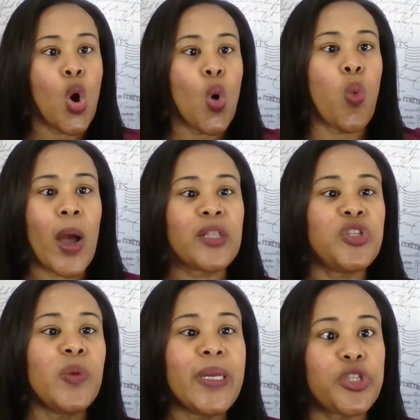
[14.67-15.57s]
What
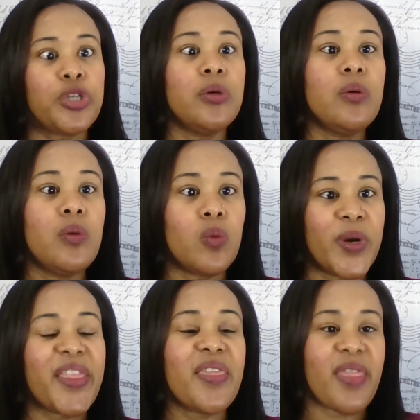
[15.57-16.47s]
do we do
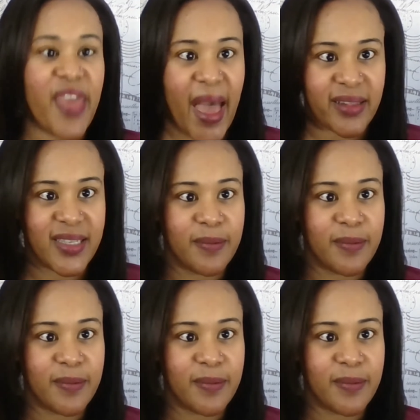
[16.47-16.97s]
with that?